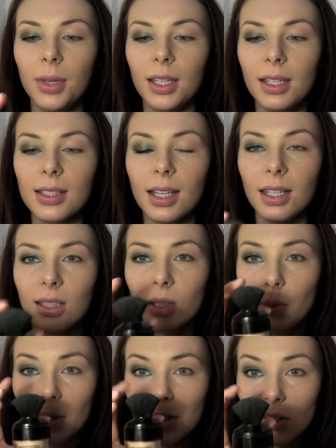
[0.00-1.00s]
it is a little
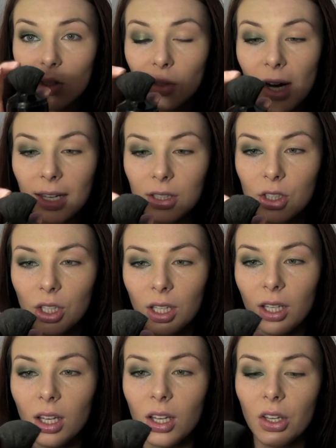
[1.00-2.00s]
bit
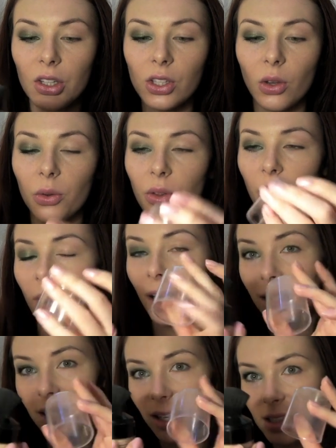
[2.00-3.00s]
scratchy. So although I
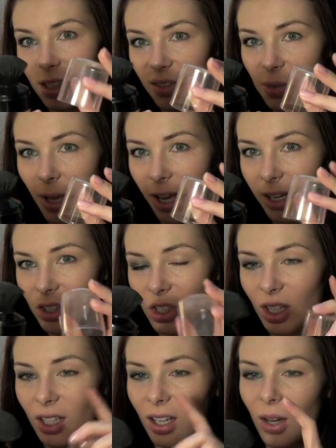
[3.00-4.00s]
like the idea of this
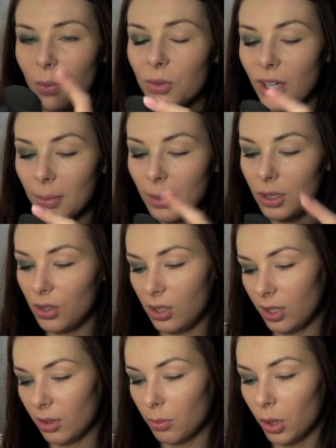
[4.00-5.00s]
packaging, I wouldn't recommend
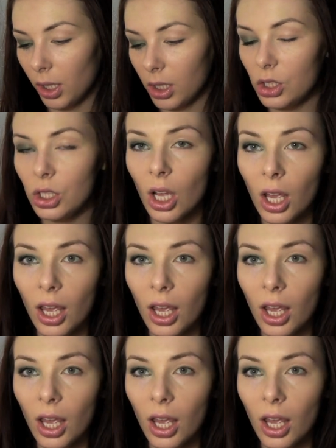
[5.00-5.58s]
using the brush.